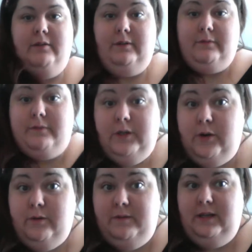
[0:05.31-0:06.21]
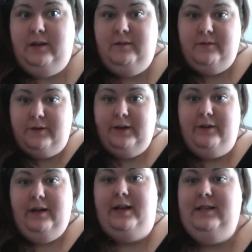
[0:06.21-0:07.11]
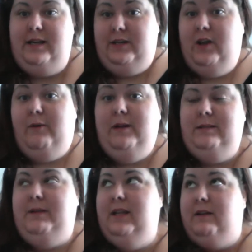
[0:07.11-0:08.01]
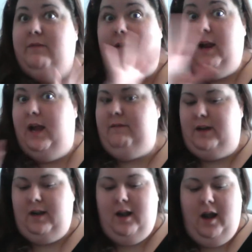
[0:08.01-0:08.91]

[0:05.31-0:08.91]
review video for you guys. I know it's been like forever.